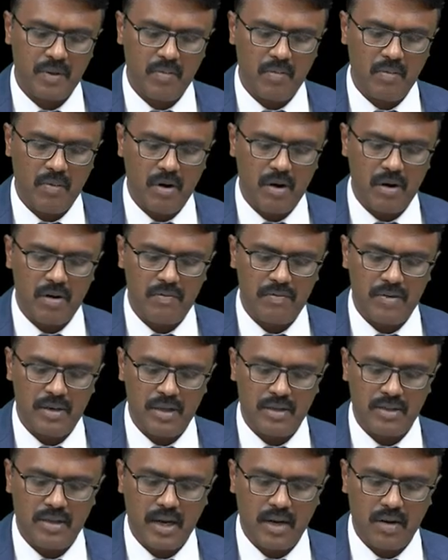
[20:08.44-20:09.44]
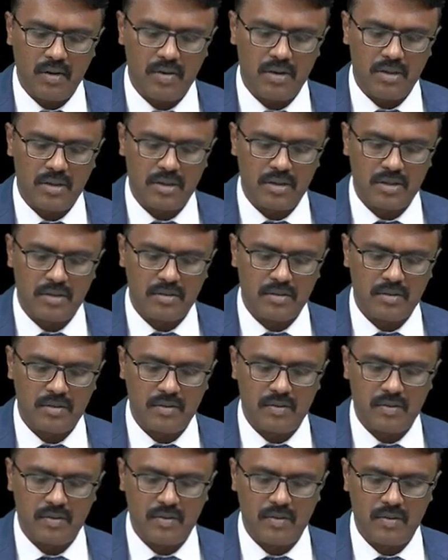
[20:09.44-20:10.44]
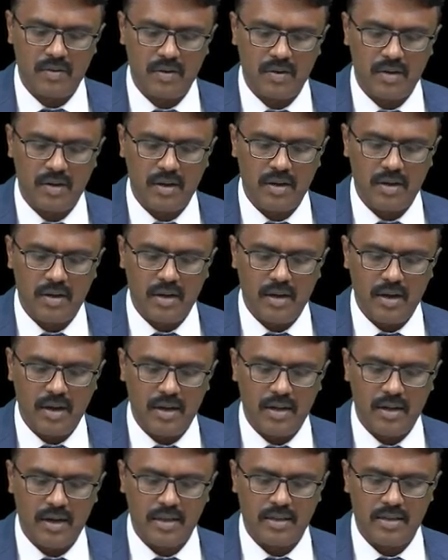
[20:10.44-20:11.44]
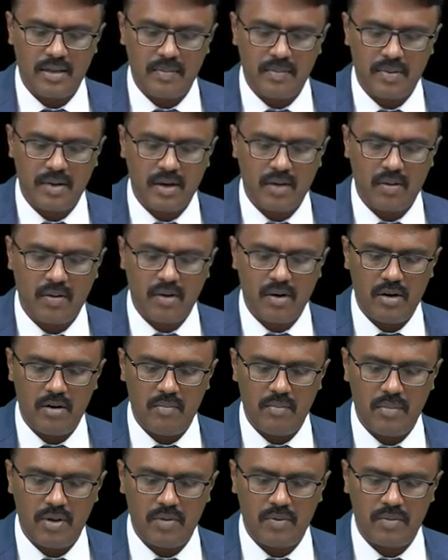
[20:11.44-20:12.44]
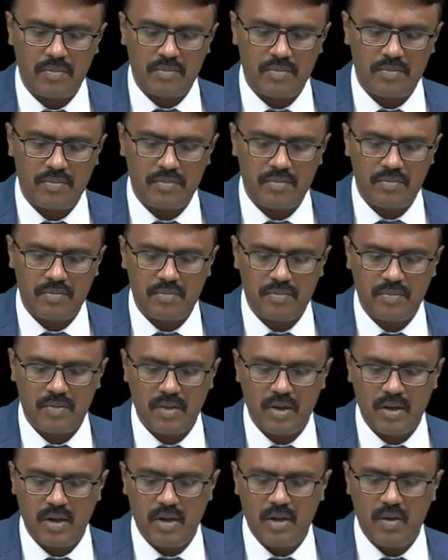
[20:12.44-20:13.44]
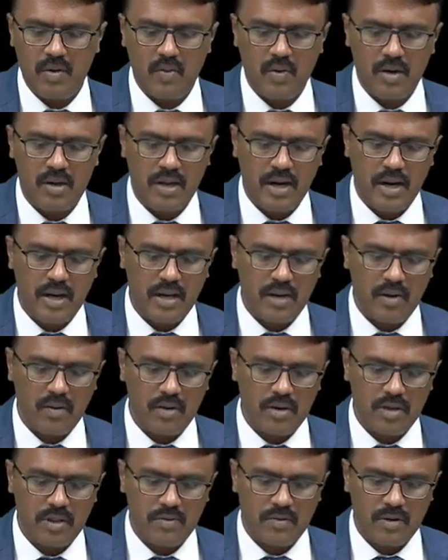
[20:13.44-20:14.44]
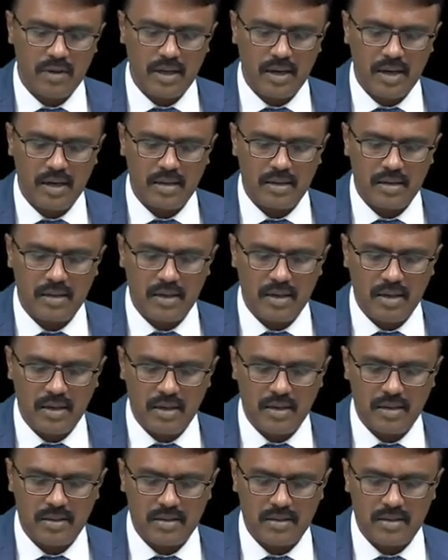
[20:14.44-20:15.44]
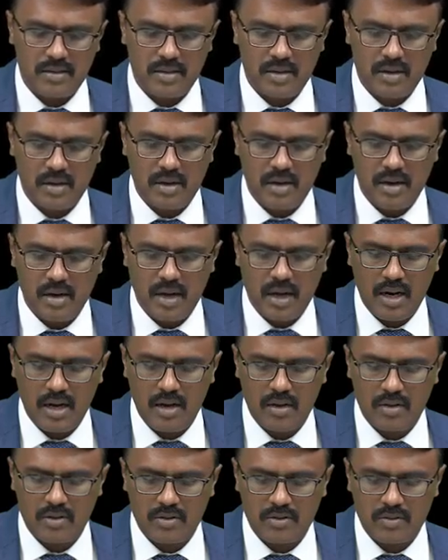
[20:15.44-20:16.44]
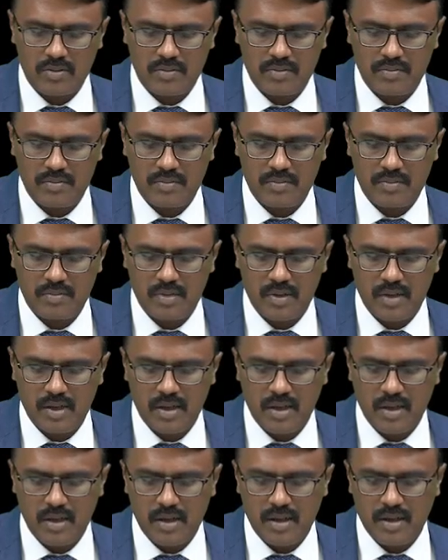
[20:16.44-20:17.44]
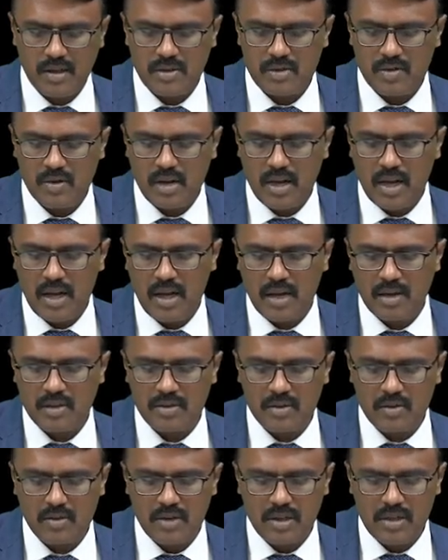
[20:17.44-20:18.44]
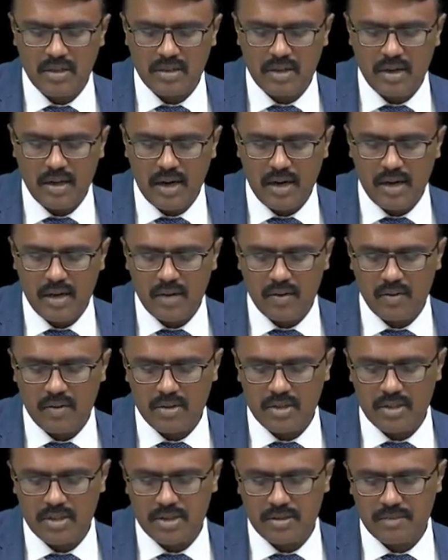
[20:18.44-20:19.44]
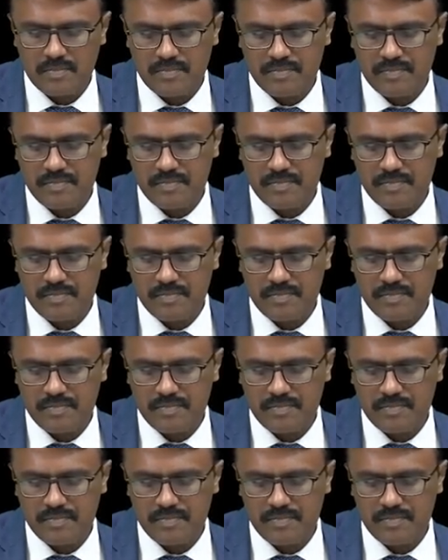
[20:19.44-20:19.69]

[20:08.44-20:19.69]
Morphine is agonist at the receptor called mu. What is the antagonist for that is naloxone. So naloxone is an antagonist.